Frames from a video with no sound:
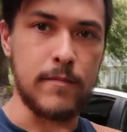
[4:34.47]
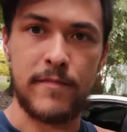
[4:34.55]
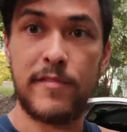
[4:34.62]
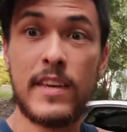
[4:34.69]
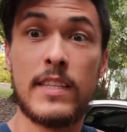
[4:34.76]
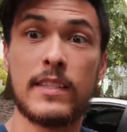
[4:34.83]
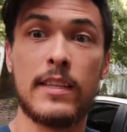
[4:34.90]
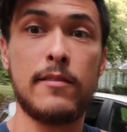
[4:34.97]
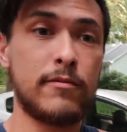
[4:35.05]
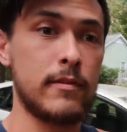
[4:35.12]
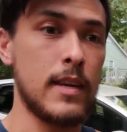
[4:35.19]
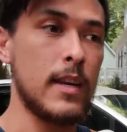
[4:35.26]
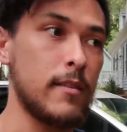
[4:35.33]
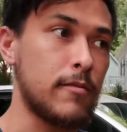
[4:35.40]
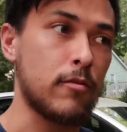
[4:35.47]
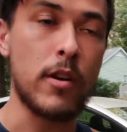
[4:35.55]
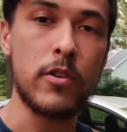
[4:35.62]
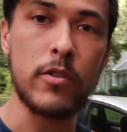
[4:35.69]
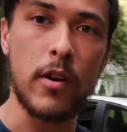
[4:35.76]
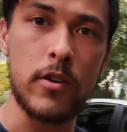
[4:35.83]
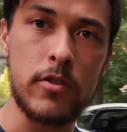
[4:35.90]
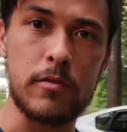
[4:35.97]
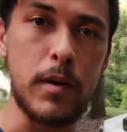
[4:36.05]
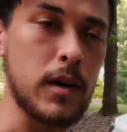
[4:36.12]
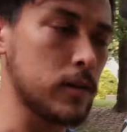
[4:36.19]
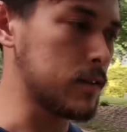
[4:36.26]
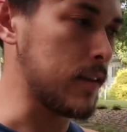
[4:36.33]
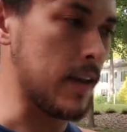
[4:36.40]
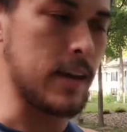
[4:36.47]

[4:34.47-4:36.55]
facelift for under $100.